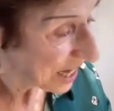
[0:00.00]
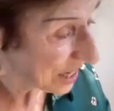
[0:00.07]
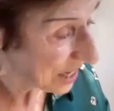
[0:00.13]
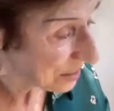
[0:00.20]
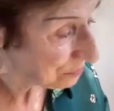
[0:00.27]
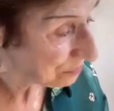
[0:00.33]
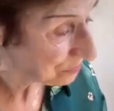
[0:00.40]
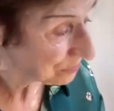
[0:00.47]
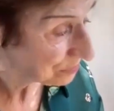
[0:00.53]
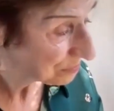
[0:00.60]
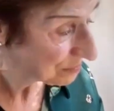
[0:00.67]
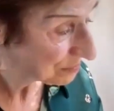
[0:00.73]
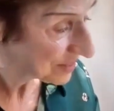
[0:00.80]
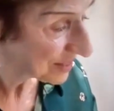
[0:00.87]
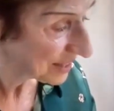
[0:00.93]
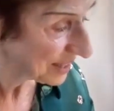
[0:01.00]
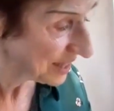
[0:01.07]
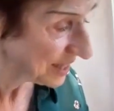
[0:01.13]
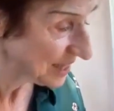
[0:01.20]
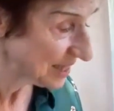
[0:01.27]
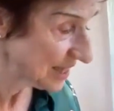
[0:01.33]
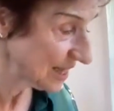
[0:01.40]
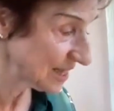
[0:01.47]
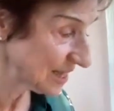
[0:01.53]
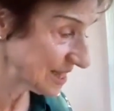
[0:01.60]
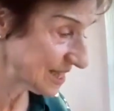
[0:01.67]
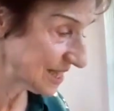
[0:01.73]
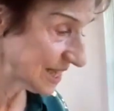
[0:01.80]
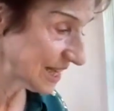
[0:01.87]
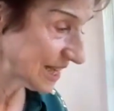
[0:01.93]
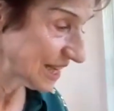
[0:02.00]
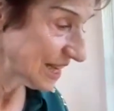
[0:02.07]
Let's see.